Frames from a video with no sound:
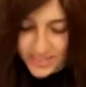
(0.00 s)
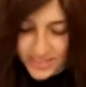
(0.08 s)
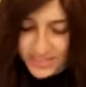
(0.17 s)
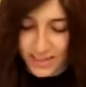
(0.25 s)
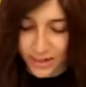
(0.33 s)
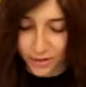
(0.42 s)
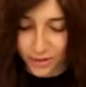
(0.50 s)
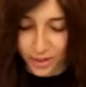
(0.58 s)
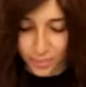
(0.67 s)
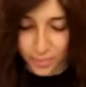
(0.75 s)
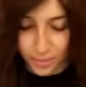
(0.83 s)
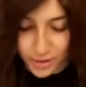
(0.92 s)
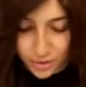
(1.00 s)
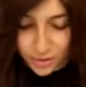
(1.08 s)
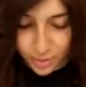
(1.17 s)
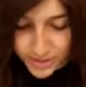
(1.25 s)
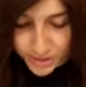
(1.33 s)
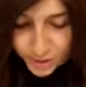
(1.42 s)
is clear to the person who
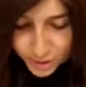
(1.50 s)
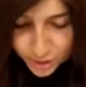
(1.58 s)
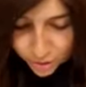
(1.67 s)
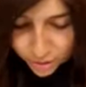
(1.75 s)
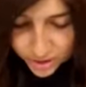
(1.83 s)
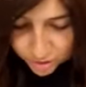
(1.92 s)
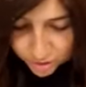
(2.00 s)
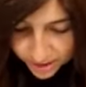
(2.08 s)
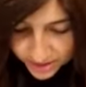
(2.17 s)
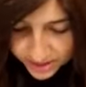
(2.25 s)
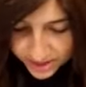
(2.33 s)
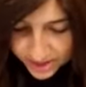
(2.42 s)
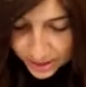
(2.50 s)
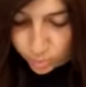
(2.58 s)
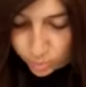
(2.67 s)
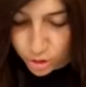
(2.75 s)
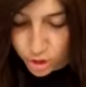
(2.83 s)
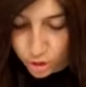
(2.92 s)
has secured the trust, it
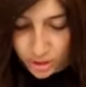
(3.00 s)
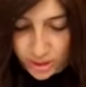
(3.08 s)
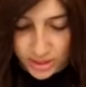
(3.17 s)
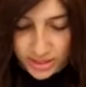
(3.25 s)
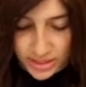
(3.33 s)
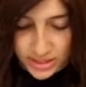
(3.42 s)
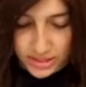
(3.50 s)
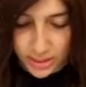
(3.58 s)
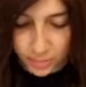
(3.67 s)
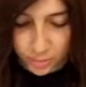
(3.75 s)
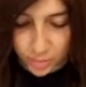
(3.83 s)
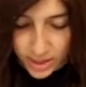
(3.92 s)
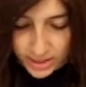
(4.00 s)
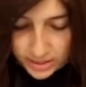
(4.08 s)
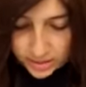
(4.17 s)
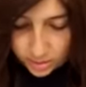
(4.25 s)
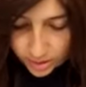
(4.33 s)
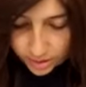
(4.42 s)
will surely lead to him
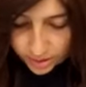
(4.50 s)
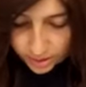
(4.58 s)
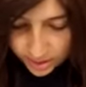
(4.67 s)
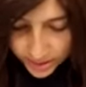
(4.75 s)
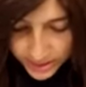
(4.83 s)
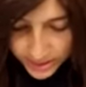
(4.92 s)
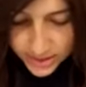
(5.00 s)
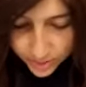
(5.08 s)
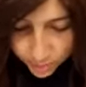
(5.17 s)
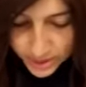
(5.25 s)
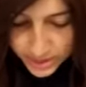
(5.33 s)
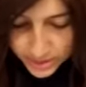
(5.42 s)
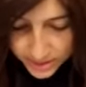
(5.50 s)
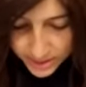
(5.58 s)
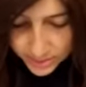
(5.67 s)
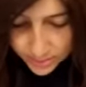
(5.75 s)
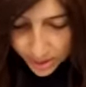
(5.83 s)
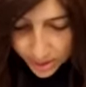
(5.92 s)
resting
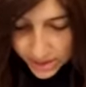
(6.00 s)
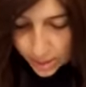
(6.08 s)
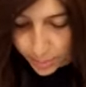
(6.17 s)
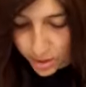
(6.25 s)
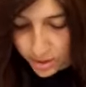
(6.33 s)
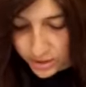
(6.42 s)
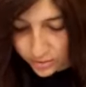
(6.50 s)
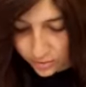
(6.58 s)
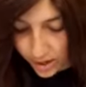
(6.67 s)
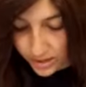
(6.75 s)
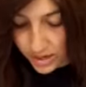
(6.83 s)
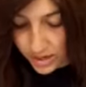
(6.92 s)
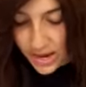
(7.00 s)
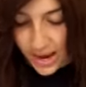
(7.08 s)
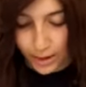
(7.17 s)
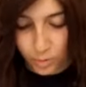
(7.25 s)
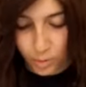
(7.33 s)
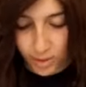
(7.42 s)
his mind upon his friend
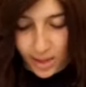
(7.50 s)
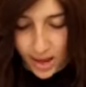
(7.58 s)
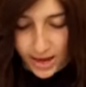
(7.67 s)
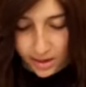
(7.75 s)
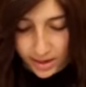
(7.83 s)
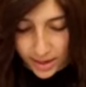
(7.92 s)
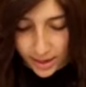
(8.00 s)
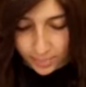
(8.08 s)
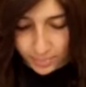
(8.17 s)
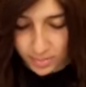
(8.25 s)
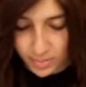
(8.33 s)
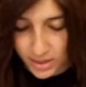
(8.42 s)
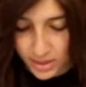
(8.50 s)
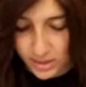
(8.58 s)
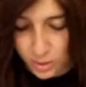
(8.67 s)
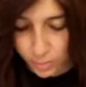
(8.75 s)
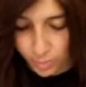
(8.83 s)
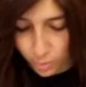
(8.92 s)
and relying on him to be
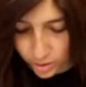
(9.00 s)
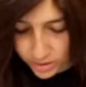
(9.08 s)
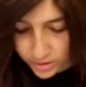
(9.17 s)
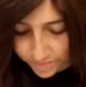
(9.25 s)
his support.